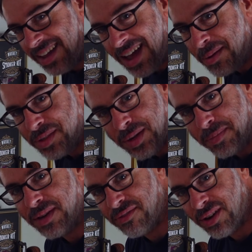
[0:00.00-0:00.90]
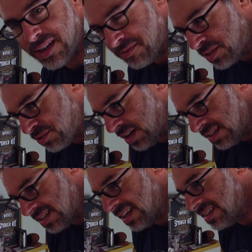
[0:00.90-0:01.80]
I mean, don't be afraid of these
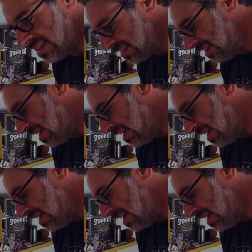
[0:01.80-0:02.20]
Tradescantias.